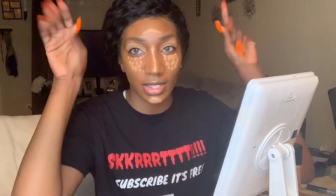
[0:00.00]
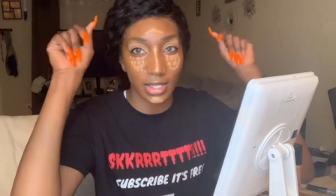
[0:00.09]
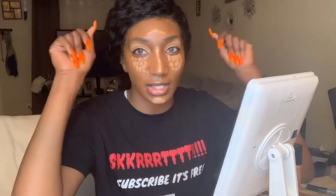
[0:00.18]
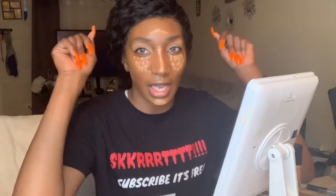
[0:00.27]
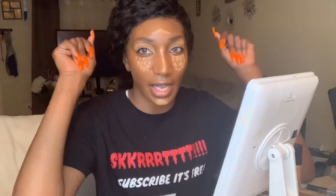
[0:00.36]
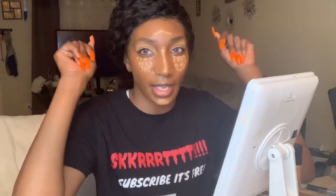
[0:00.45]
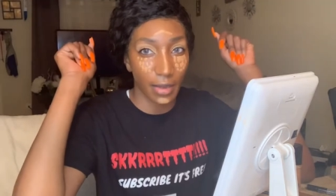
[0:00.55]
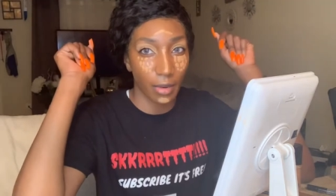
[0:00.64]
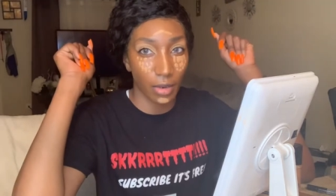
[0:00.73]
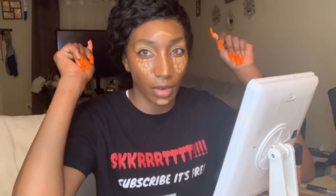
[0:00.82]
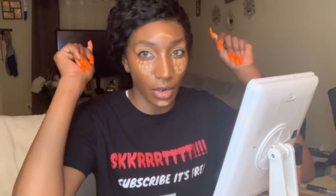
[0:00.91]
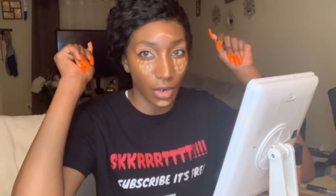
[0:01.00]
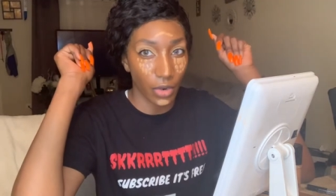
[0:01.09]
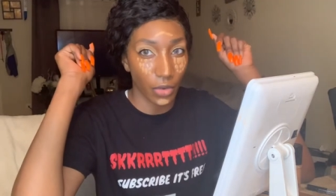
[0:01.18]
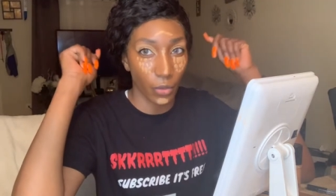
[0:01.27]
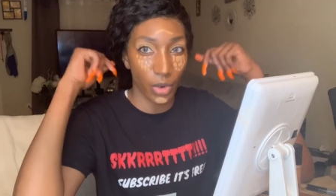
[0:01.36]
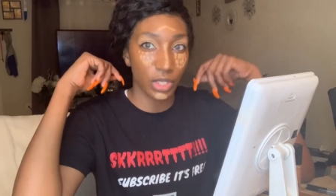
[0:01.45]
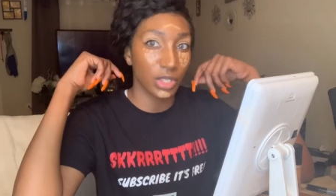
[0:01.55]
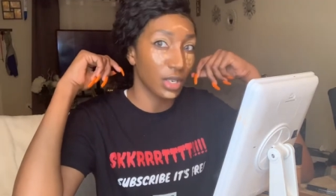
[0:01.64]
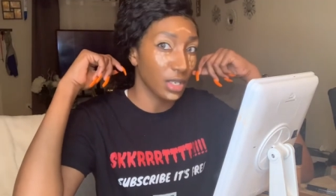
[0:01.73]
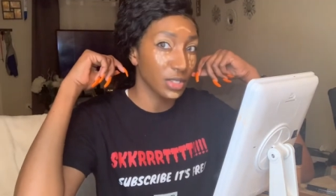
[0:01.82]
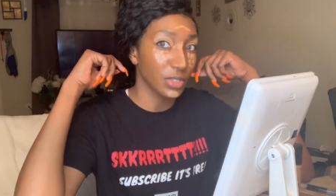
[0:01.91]
this, it's like, girl, where's
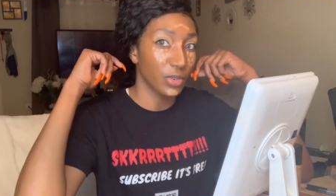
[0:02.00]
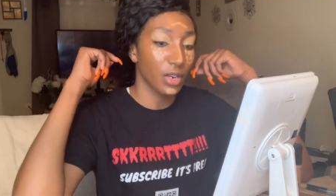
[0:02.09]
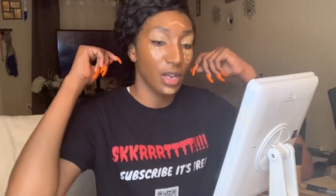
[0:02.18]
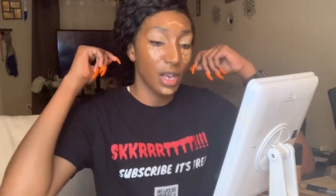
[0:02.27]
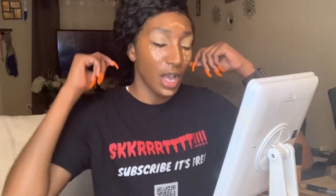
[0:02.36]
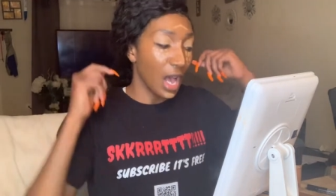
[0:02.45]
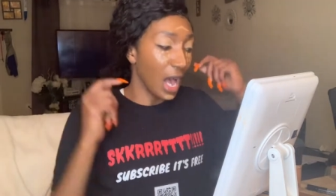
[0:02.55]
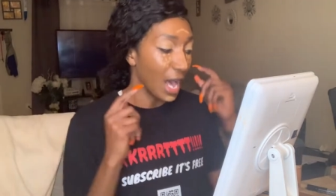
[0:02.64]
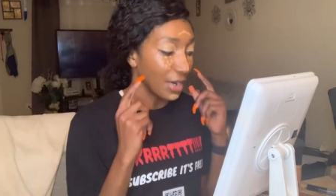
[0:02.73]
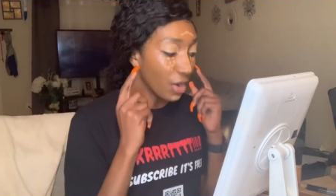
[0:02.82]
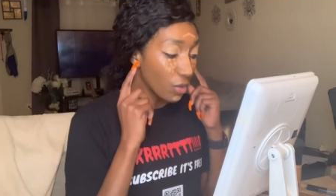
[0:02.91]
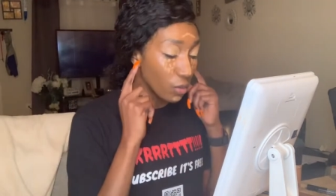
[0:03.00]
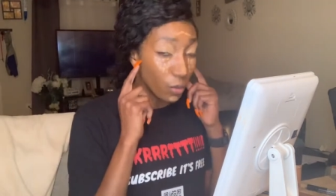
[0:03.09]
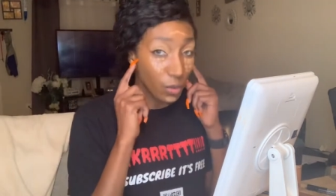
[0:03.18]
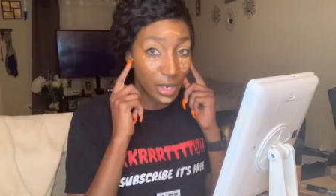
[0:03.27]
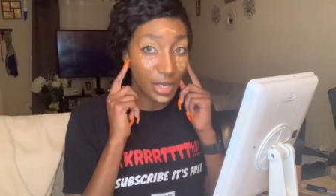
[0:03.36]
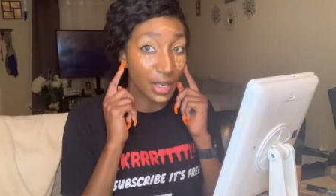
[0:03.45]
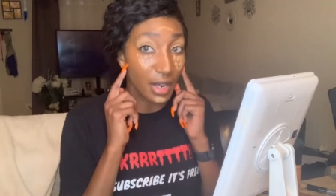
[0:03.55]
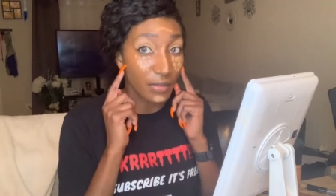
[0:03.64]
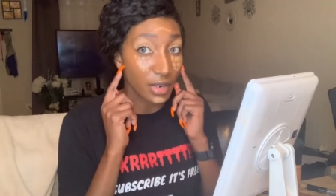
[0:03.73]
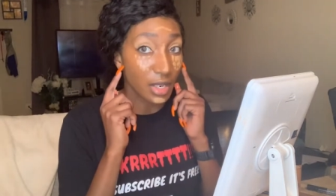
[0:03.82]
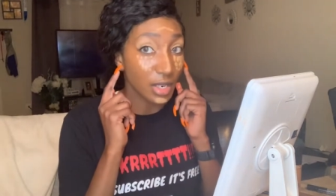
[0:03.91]
your contour? I don't really
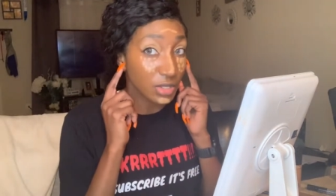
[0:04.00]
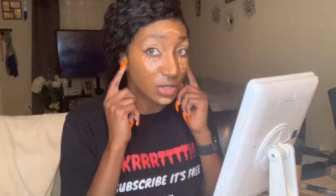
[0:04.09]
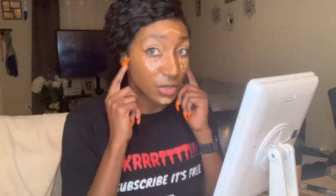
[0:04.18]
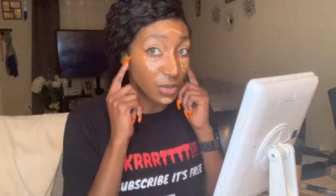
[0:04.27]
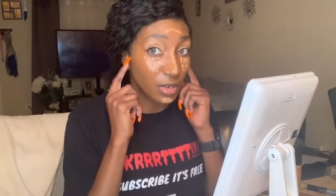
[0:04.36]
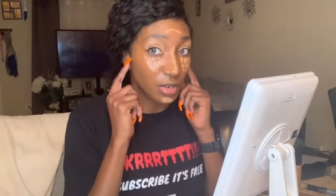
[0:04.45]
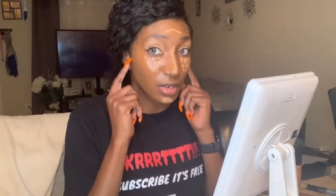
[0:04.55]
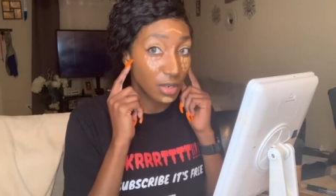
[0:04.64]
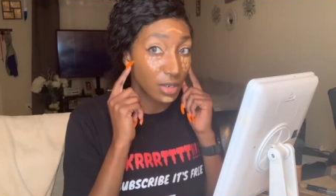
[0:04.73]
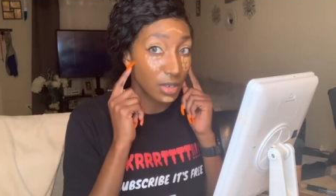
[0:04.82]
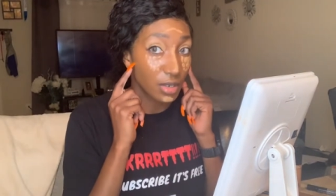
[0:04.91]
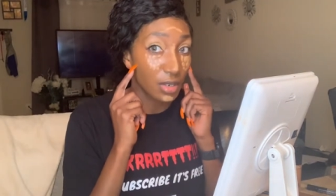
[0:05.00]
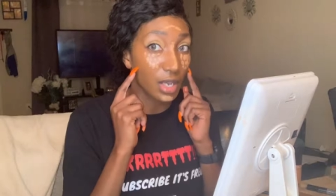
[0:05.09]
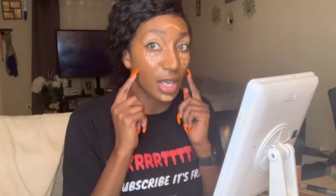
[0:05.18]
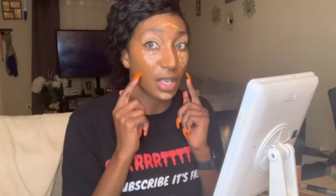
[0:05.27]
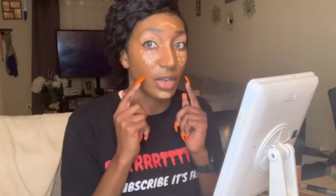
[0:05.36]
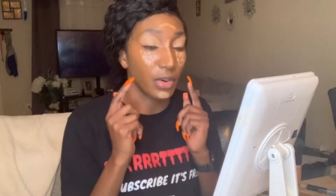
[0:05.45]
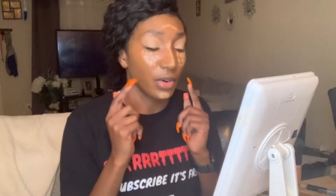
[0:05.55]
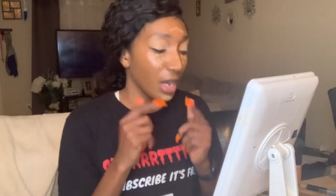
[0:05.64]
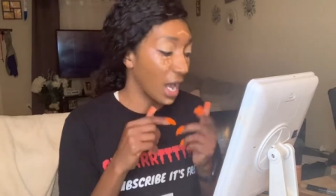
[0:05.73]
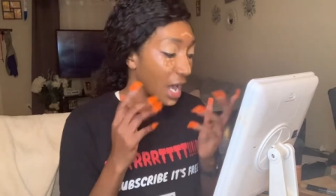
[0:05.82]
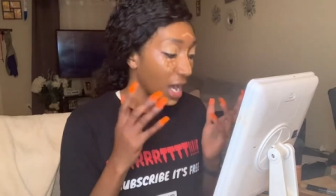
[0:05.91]
never contour like here
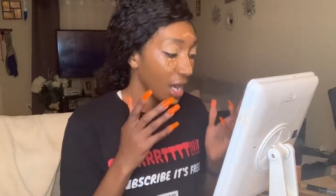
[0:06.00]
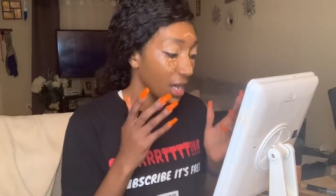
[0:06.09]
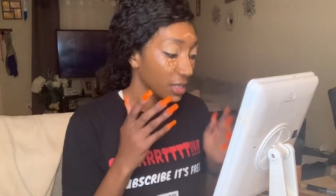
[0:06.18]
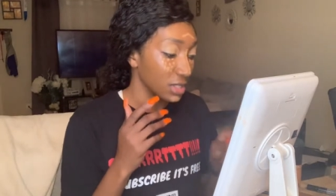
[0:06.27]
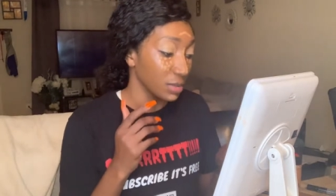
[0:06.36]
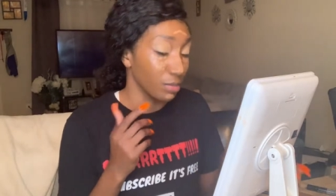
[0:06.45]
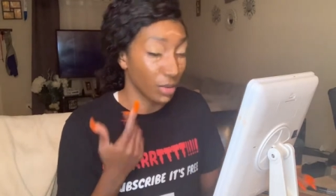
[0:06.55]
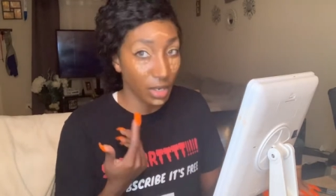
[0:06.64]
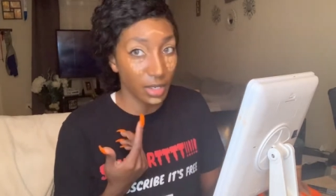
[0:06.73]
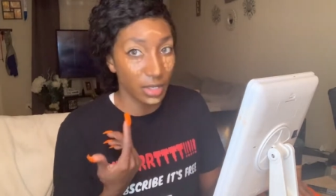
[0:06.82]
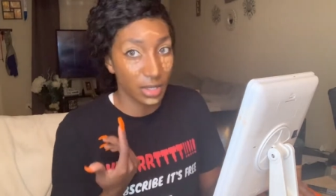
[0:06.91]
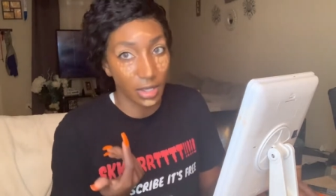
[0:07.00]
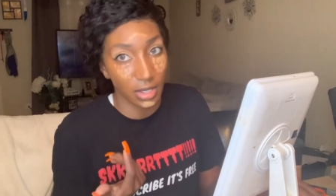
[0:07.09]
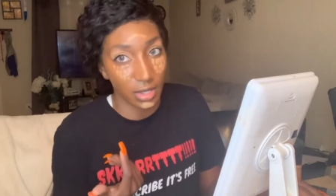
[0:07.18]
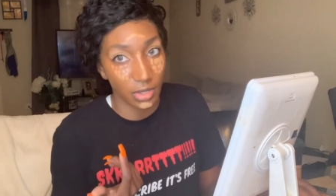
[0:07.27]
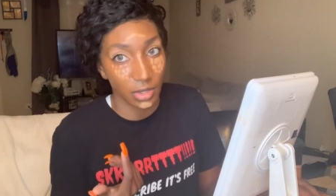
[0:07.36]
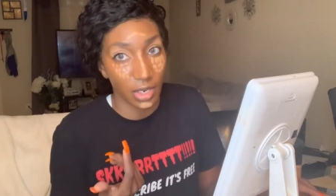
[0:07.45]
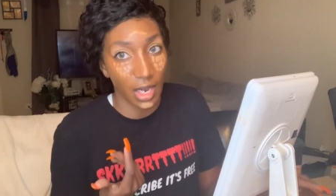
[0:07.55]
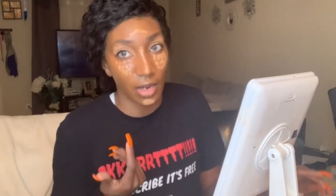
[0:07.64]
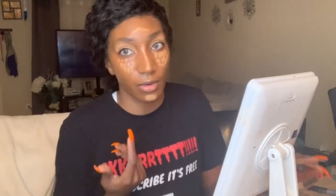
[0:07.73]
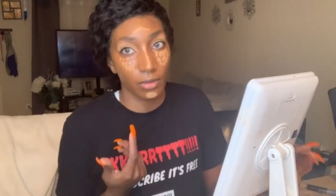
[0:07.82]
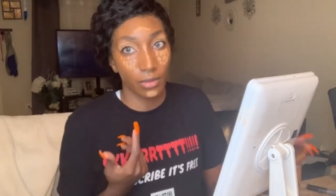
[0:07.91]
i just bronze the contour i
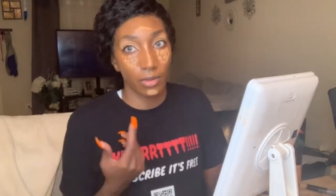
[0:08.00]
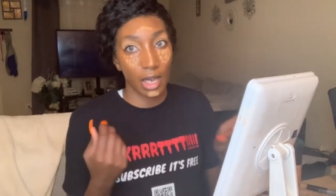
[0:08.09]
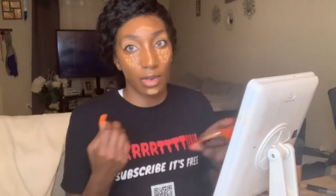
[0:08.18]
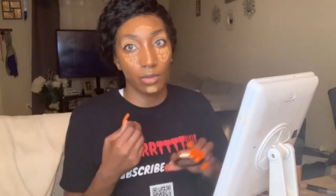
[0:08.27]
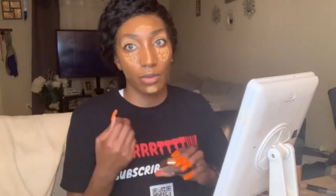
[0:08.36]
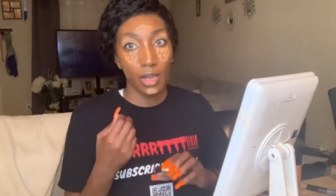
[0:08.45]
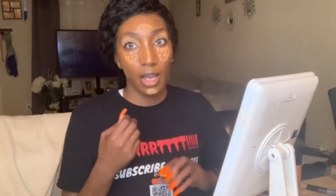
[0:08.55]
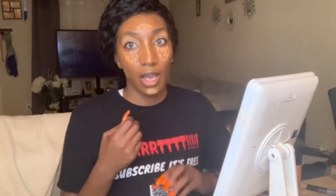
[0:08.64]
don't i don't